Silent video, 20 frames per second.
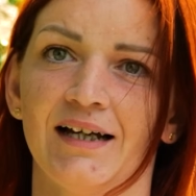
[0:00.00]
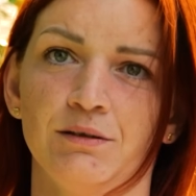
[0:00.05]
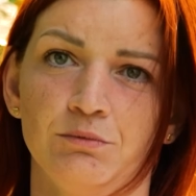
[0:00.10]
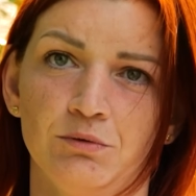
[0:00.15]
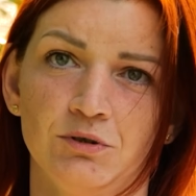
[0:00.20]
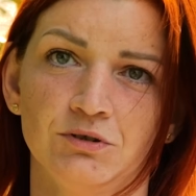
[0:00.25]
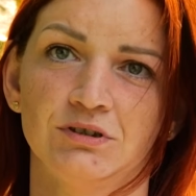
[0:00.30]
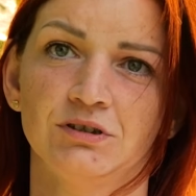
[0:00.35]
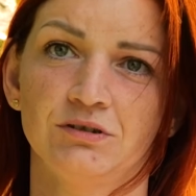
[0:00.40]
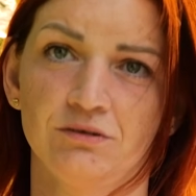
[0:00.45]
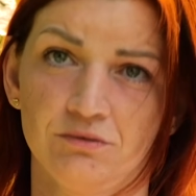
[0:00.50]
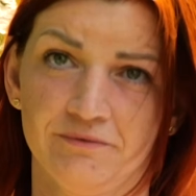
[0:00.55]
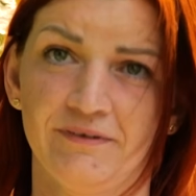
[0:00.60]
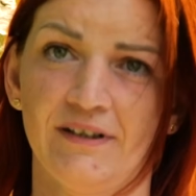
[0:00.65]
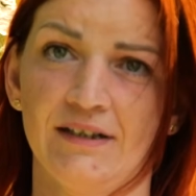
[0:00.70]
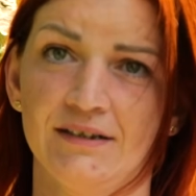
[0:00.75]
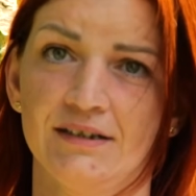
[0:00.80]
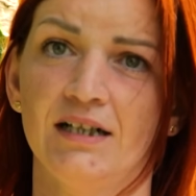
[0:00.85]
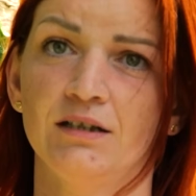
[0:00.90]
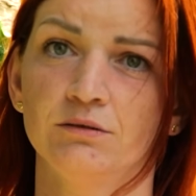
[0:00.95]
I wanted to
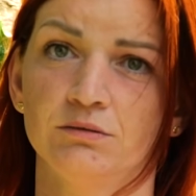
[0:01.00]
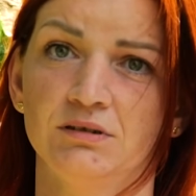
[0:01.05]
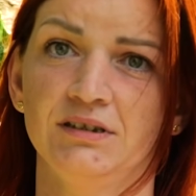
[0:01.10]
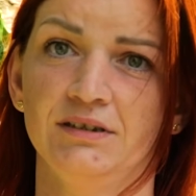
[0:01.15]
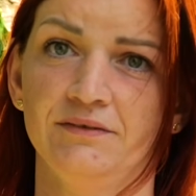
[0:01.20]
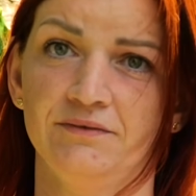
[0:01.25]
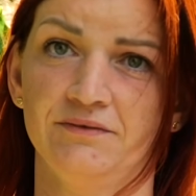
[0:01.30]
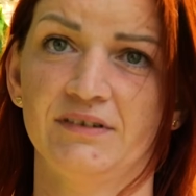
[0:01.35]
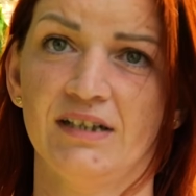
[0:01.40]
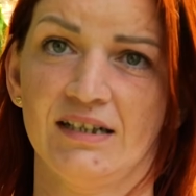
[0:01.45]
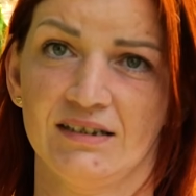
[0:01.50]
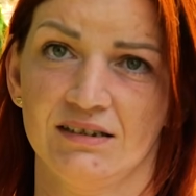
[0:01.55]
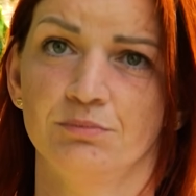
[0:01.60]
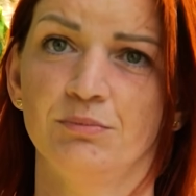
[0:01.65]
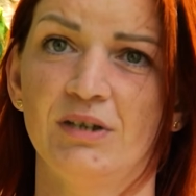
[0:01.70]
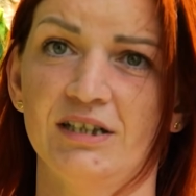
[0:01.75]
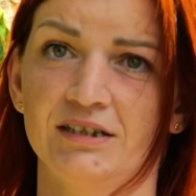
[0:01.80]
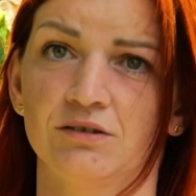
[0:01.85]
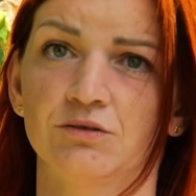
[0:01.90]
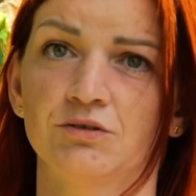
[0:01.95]
find out if that
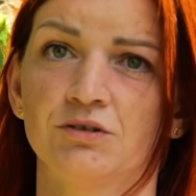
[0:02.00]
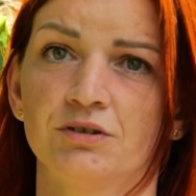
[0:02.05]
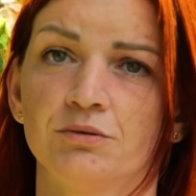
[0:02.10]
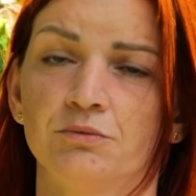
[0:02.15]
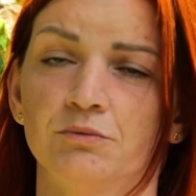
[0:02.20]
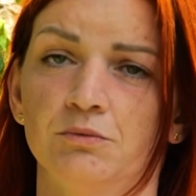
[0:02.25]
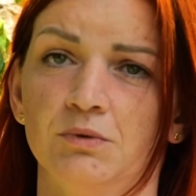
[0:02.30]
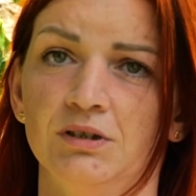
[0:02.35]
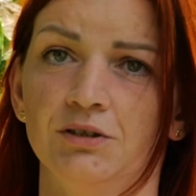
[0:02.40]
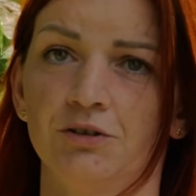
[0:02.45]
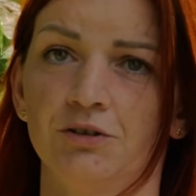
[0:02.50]
method will